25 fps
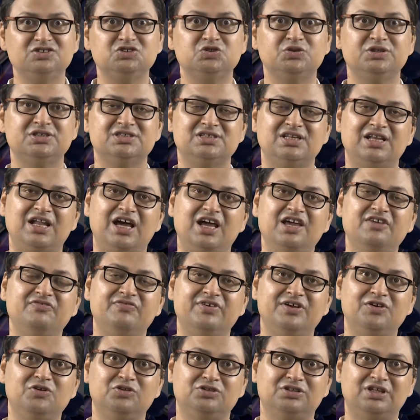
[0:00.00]
to his life
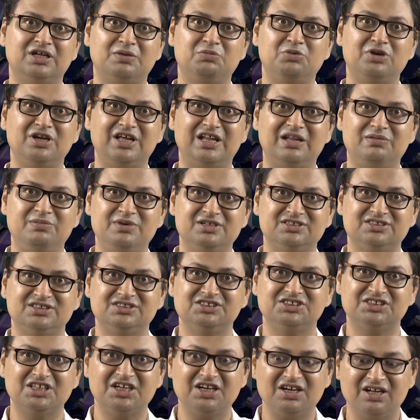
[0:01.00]
and to thermodynamics in
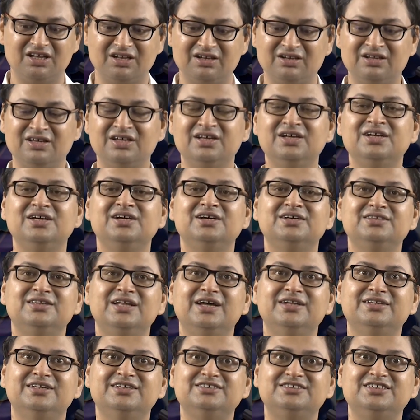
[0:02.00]
general,
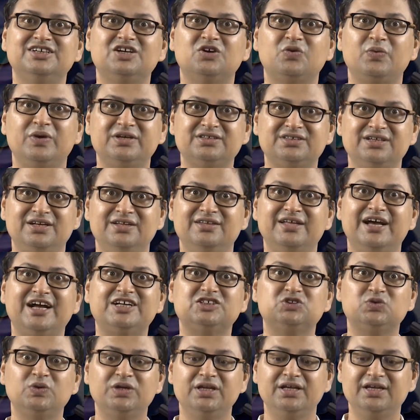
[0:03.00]
that this equation is
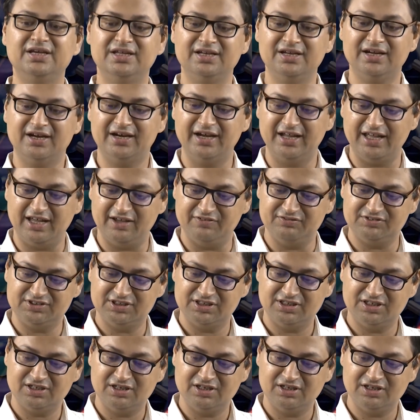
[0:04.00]
actually engraved